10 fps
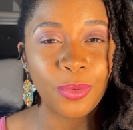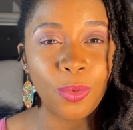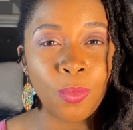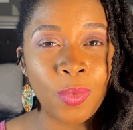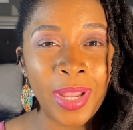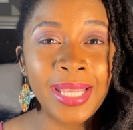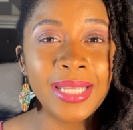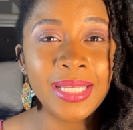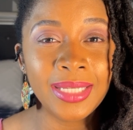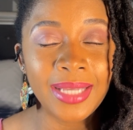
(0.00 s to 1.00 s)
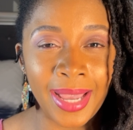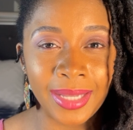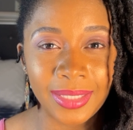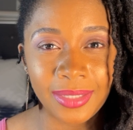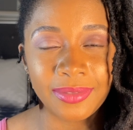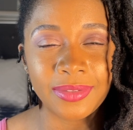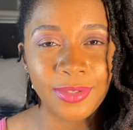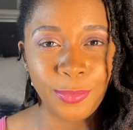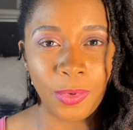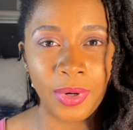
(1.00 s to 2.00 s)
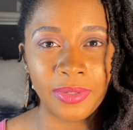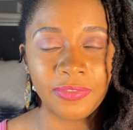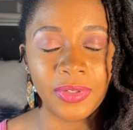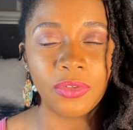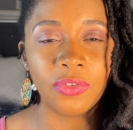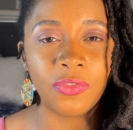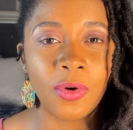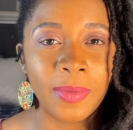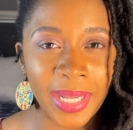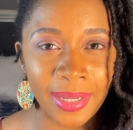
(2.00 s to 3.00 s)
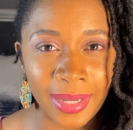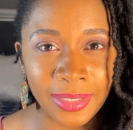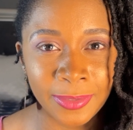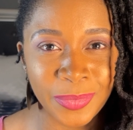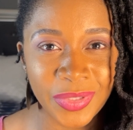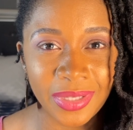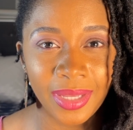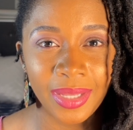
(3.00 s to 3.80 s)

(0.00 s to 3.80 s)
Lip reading: waiting at Kingston Wharf for my items.